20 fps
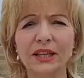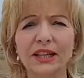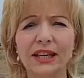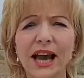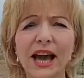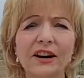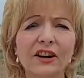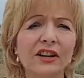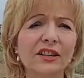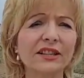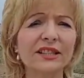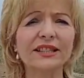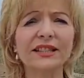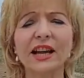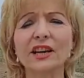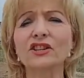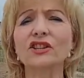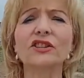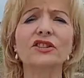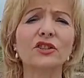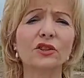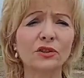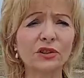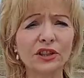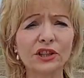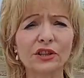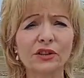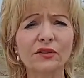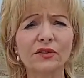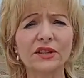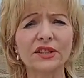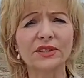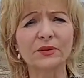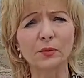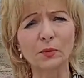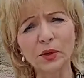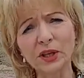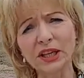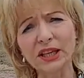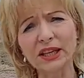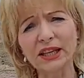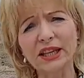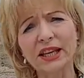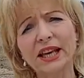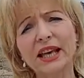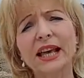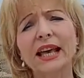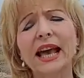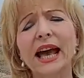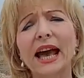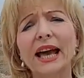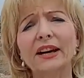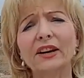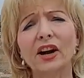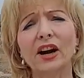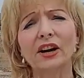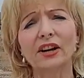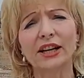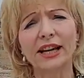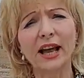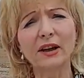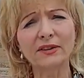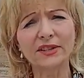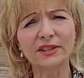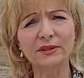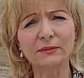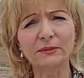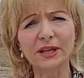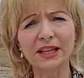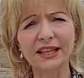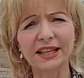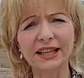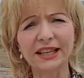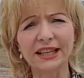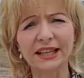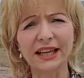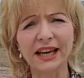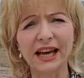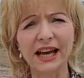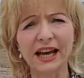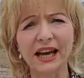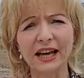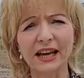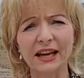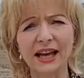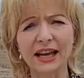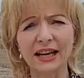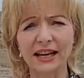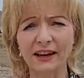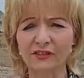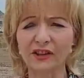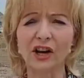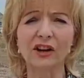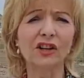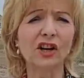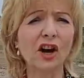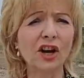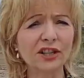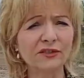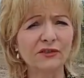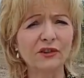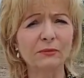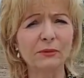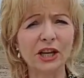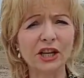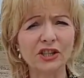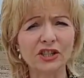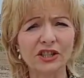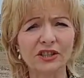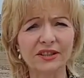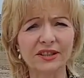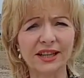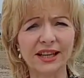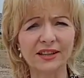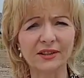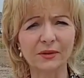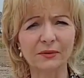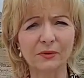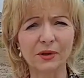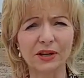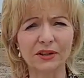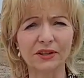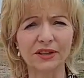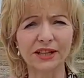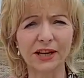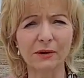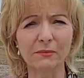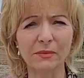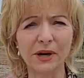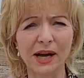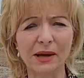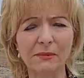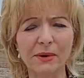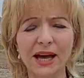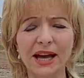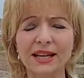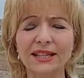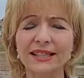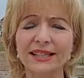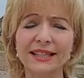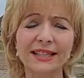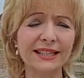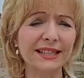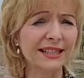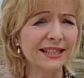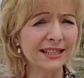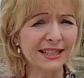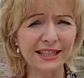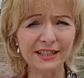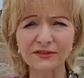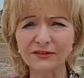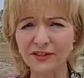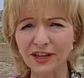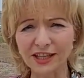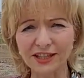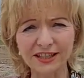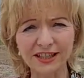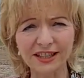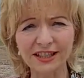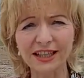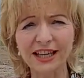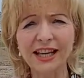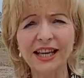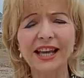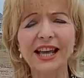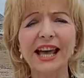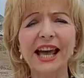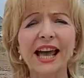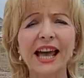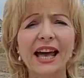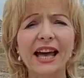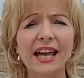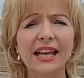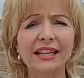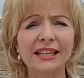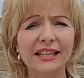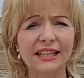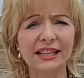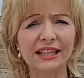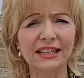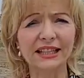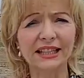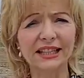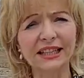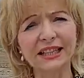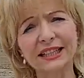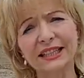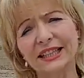We had our discussions earlier this week and our council meeting, and I've got confirmation that the Waterdown Bypass is indeed funded, and it